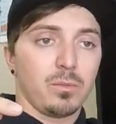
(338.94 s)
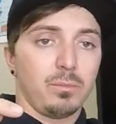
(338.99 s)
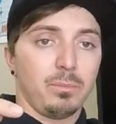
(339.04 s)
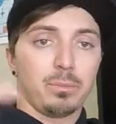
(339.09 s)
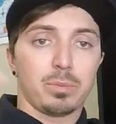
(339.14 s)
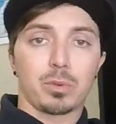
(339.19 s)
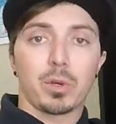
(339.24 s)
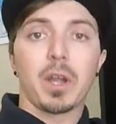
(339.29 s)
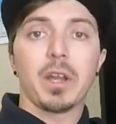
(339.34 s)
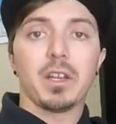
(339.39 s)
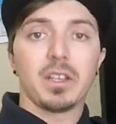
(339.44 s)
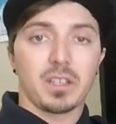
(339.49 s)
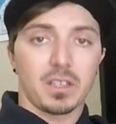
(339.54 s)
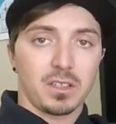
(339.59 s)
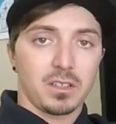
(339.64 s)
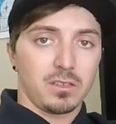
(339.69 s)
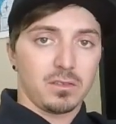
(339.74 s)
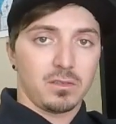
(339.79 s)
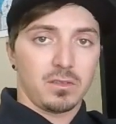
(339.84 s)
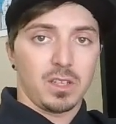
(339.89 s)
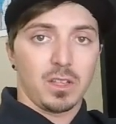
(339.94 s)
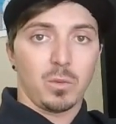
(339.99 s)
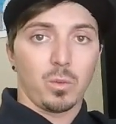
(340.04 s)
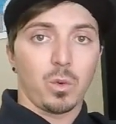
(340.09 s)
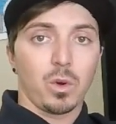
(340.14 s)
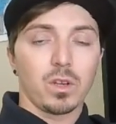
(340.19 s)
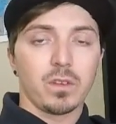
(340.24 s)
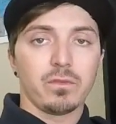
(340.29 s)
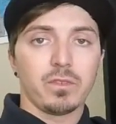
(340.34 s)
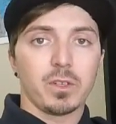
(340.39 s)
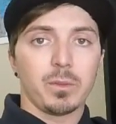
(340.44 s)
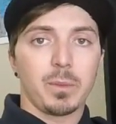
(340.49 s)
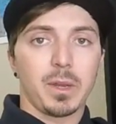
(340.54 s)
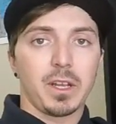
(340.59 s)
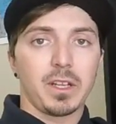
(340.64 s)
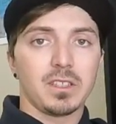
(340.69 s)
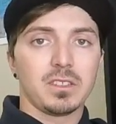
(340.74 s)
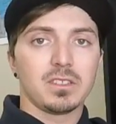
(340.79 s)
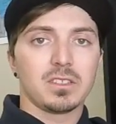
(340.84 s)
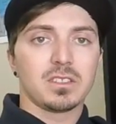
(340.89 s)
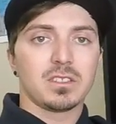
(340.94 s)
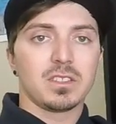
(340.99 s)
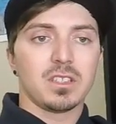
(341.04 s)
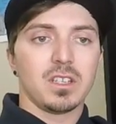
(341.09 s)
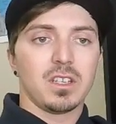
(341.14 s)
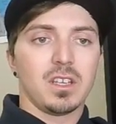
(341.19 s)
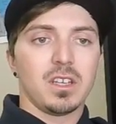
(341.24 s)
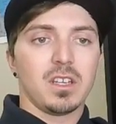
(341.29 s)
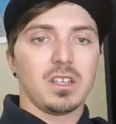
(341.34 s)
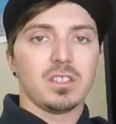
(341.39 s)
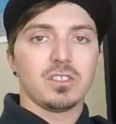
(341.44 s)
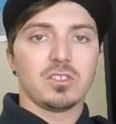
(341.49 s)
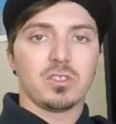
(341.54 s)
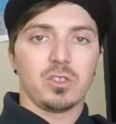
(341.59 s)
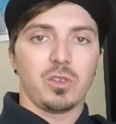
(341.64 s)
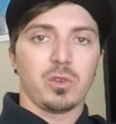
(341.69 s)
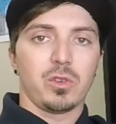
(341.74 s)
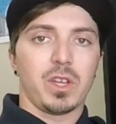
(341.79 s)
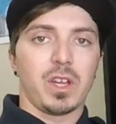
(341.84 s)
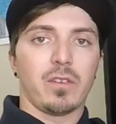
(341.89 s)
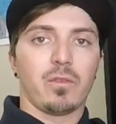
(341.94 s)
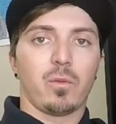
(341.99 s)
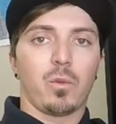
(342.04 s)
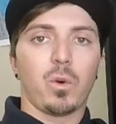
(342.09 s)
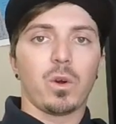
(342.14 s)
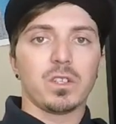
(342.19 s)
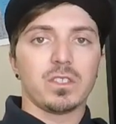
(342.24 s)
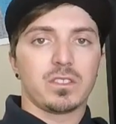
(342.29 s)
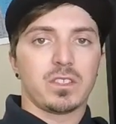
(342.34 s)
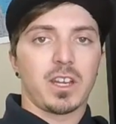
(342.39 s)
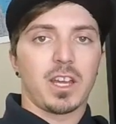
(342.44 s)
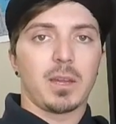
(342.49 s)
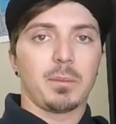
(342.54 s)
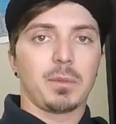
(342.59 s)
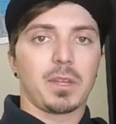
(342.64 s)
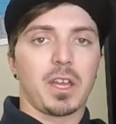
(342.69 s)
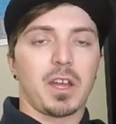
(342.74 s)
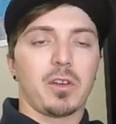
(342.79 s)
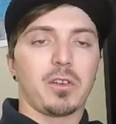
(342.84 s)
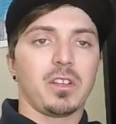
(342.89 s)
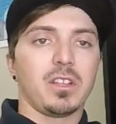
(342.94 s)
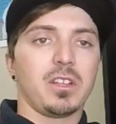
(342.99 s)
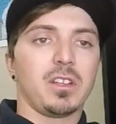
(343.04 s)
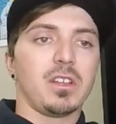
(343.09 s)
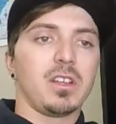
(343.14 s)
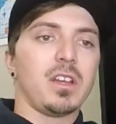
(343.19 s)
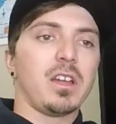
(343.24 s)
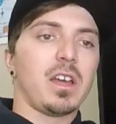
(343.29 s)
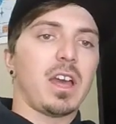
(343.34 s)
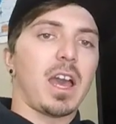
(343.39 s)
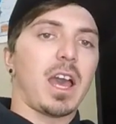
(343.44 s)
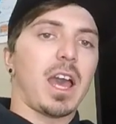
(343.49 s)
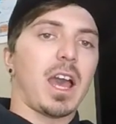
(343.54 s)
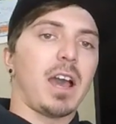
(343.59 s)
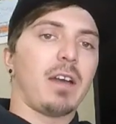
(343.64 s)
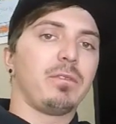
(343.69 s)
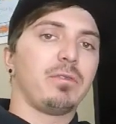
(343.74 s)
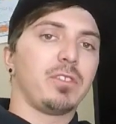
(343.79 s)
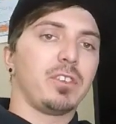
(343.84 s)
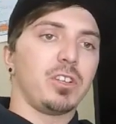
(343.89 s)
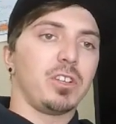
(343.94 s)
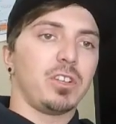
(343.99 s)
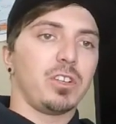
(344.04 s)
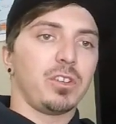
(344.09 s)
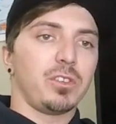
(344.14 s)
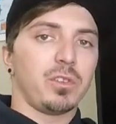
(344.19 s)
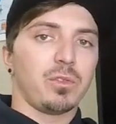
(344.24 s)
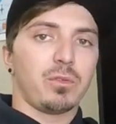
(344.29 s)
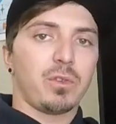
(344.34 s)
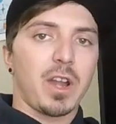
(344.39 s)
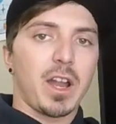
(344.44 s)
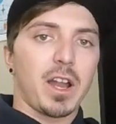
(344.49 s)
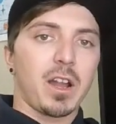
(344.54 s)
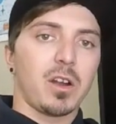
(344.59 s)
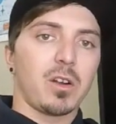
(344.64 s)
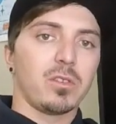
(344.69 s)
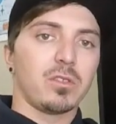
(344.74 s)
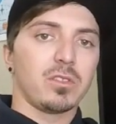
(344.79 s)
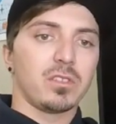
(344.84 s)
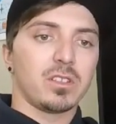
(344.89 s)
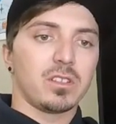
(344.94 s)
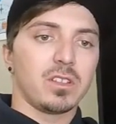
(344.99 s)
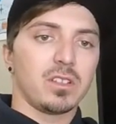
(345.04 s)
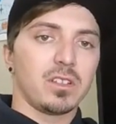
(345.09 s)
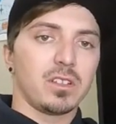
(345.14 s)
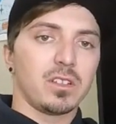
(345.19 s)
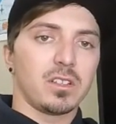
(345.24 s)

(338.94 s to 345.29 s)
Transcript: break in one of your mains, so you only have 1 time counting, after the round,